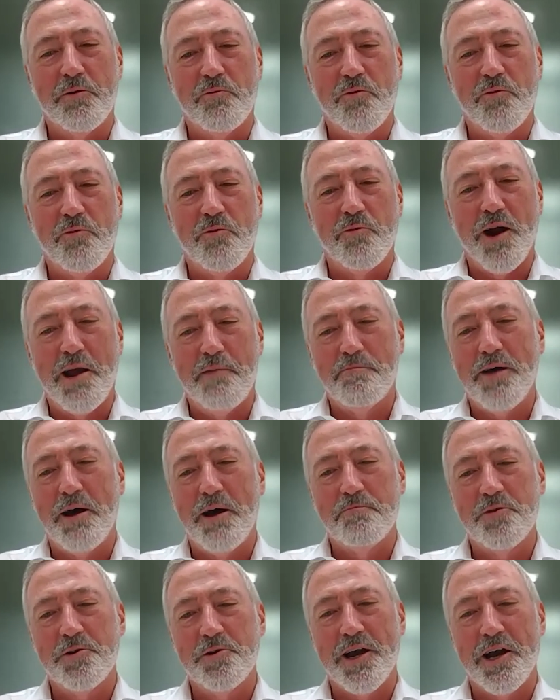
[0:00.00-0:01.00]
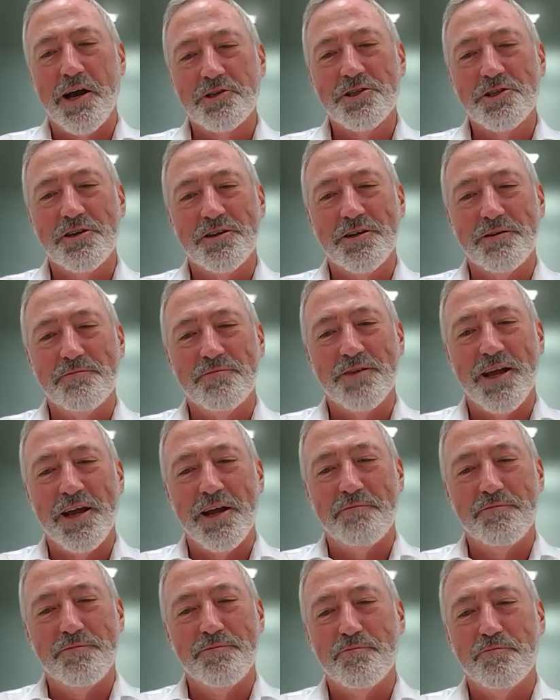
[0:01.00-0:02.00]
to ramp up production
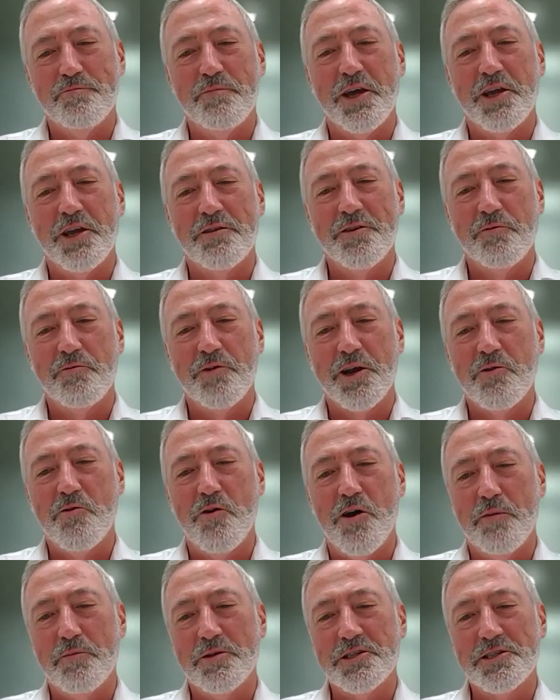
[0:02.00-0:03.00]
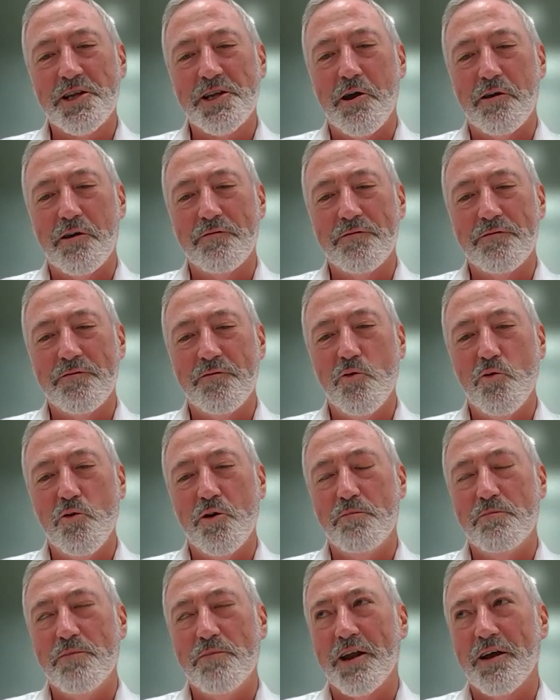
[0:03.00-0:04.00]
and meet the requirements going
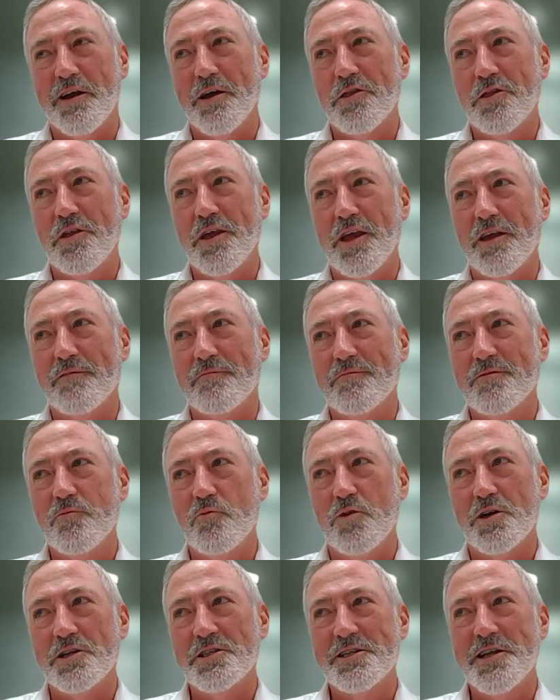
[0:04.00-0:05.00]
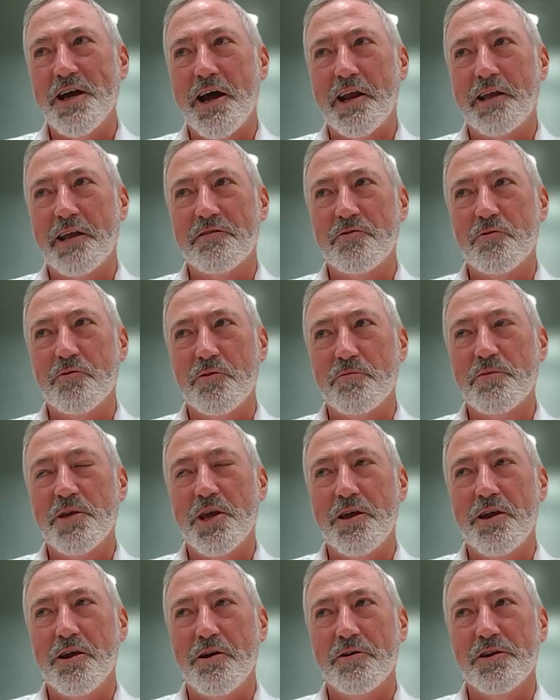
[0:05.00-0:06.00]
forward. But I think what's starting to
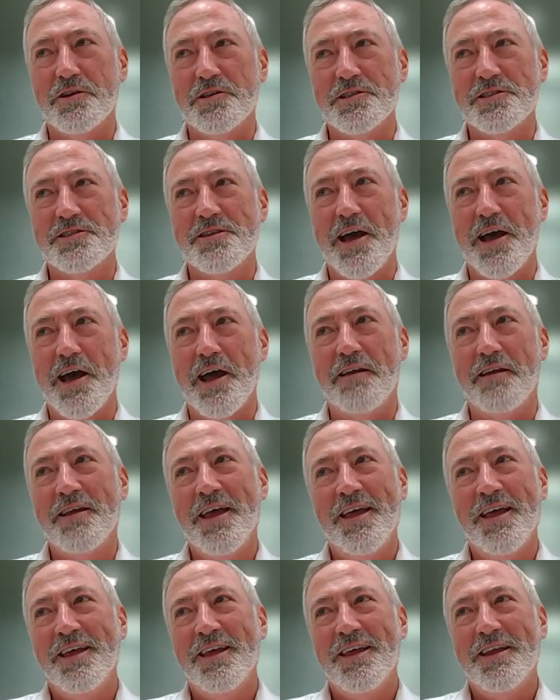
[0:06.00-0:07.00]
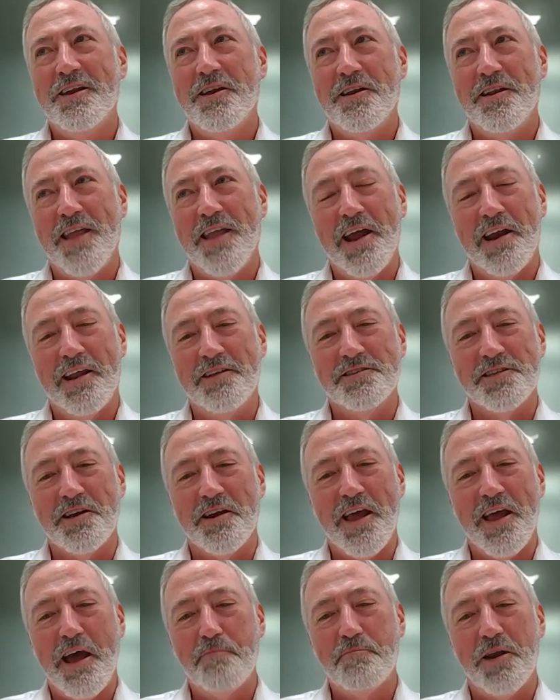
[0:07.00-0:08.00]
appear is that
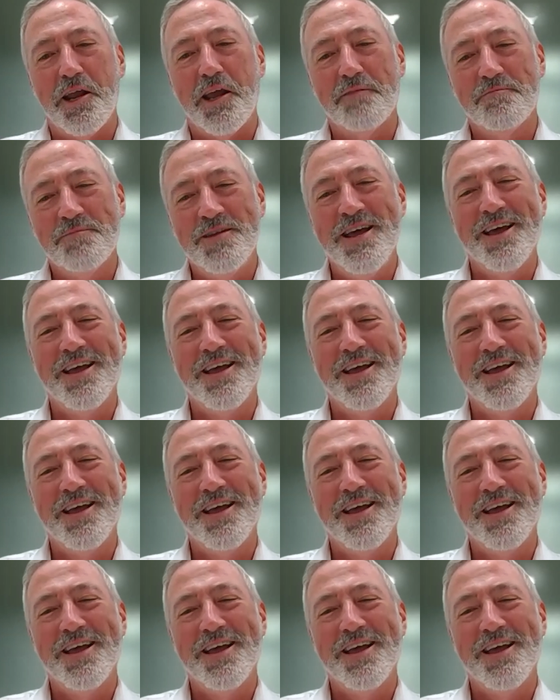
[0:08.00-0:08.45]
isn't happening,